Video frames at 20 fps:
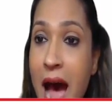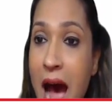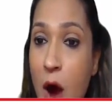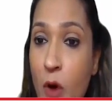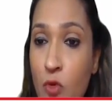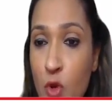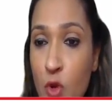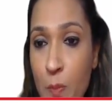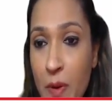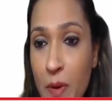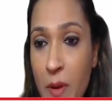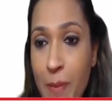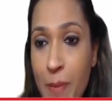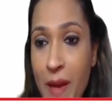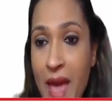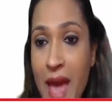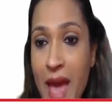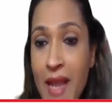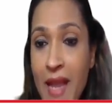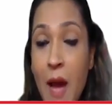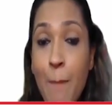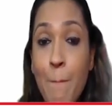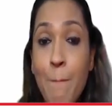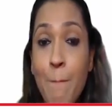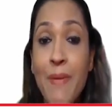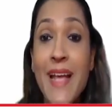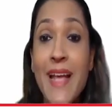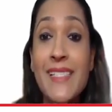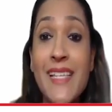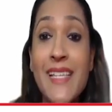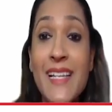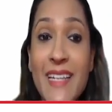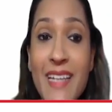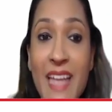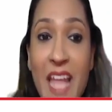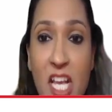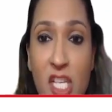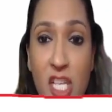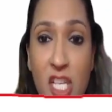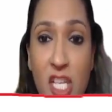how to prepare a
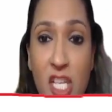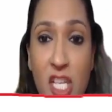presentation